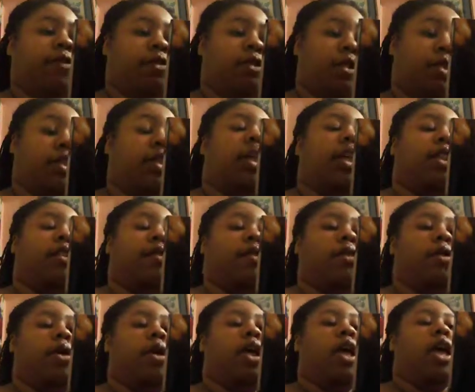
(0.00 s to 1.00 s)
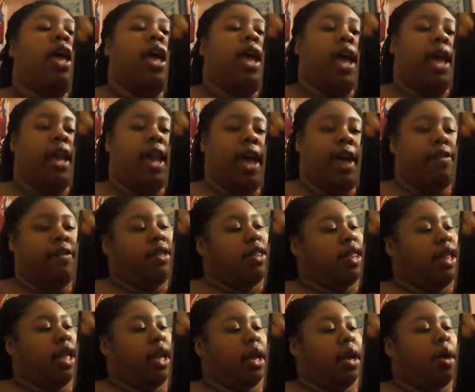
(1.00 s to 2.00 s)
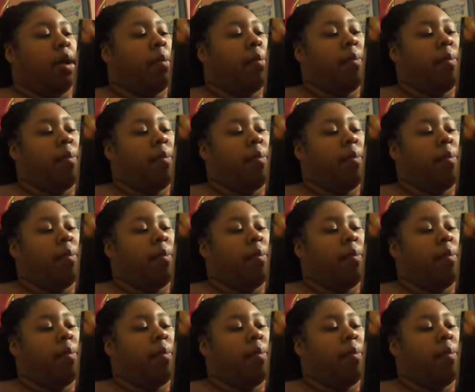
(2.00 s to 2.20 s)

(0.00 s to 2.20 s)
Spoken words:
successful in everything